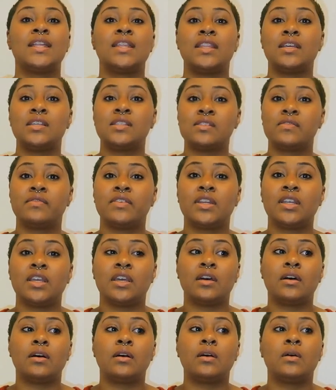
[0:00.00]
this
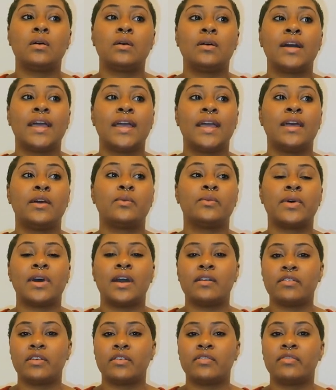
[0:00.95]
video and
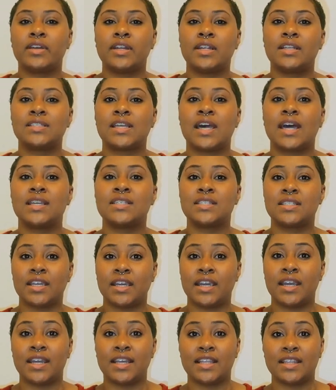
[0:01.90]
whatever footage I
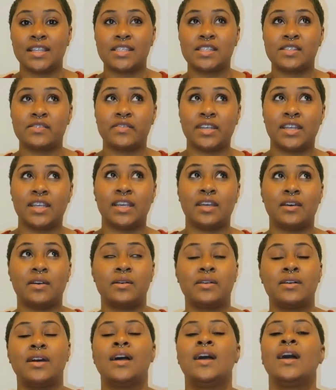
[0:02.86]
share in this
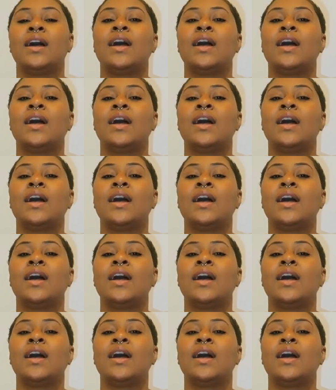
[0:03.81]
video